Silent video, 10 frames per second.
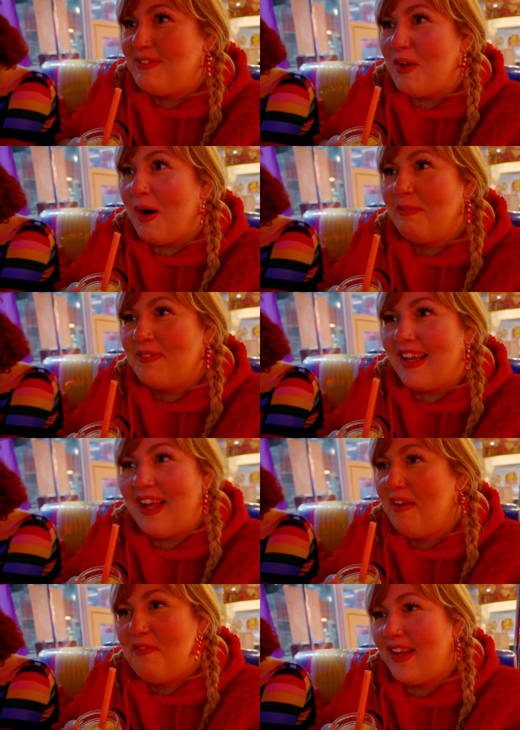I stopped. I,
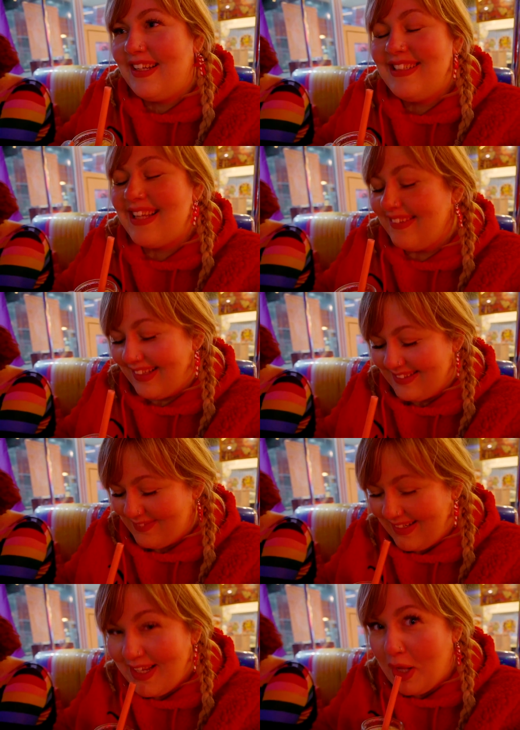I fannied out
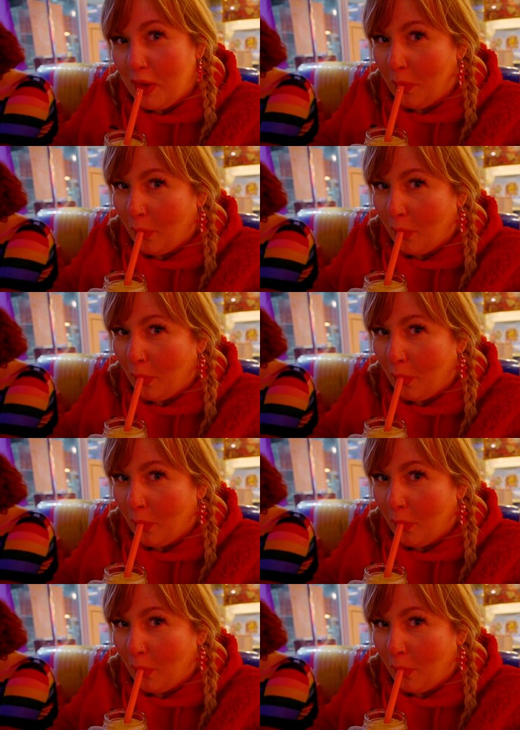last minute.